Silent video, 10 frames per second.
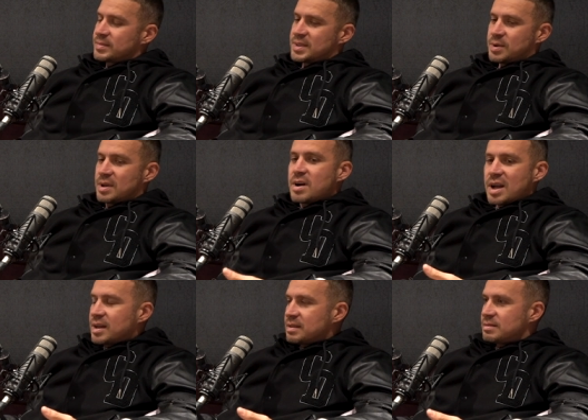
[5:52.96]
So, and all
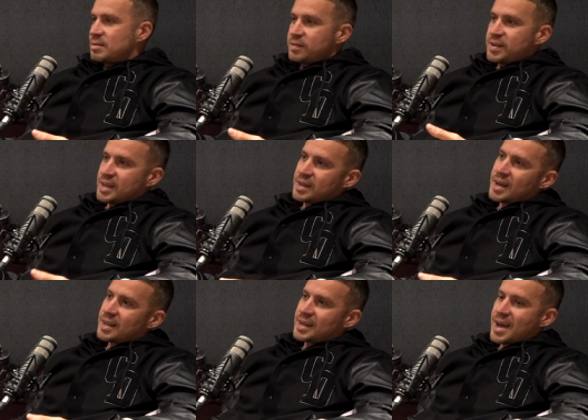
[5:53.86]
right then, not thinking,
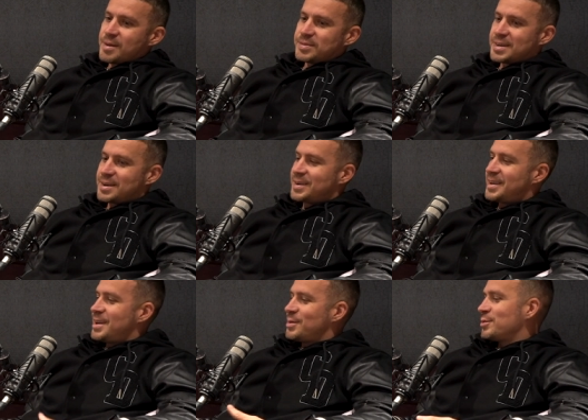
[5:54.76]
getting a cab. So,
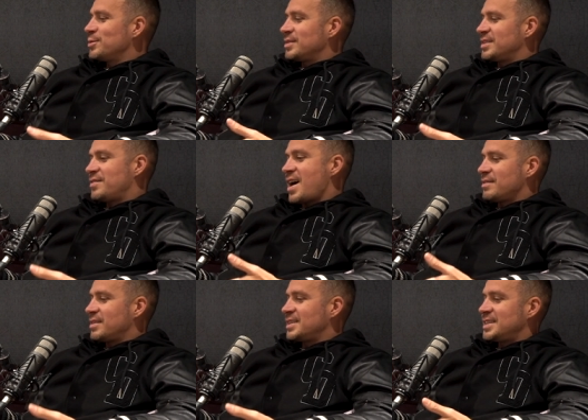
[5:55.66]
we there's
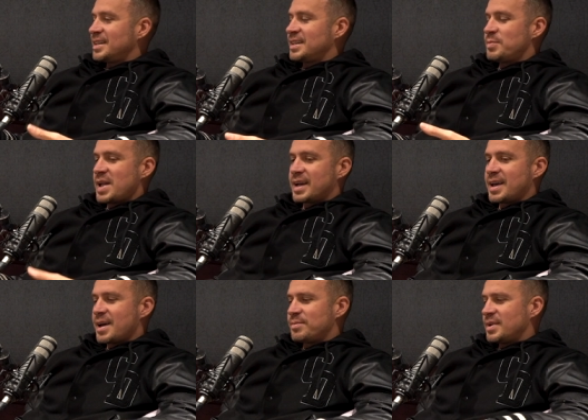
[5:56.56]
five of us sitting in a black
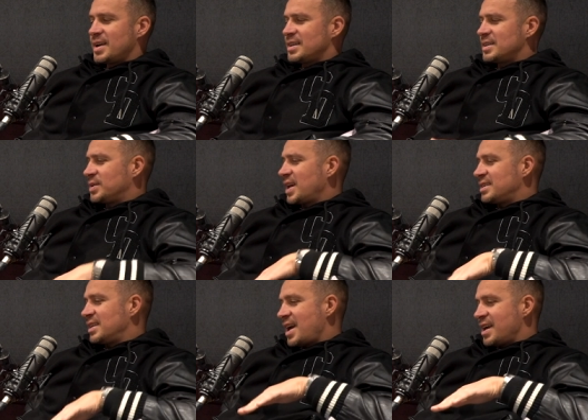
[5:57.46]
cab. So, we
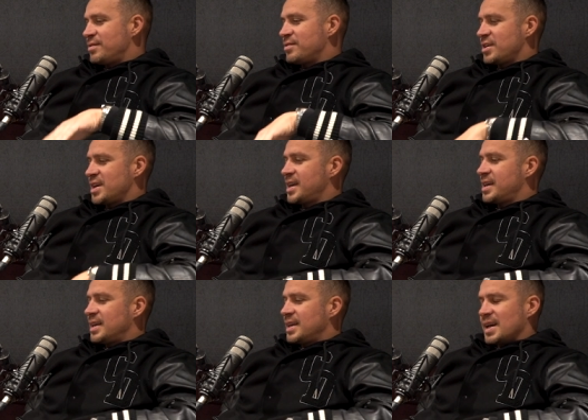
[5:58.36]
get to the A3,
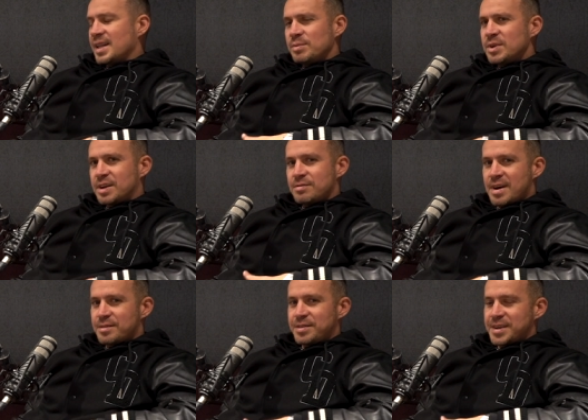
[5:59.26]
and I'm looking
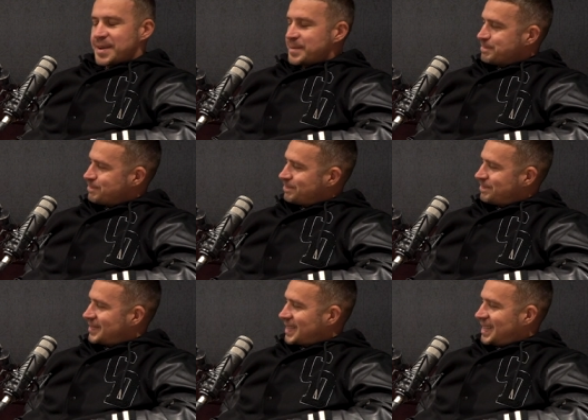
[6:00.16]
around thinking,
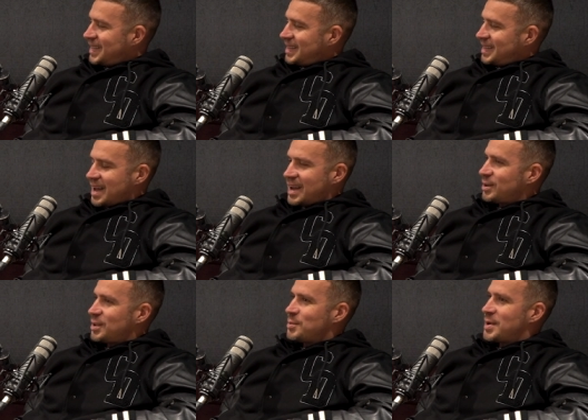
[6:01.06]
I ain't got no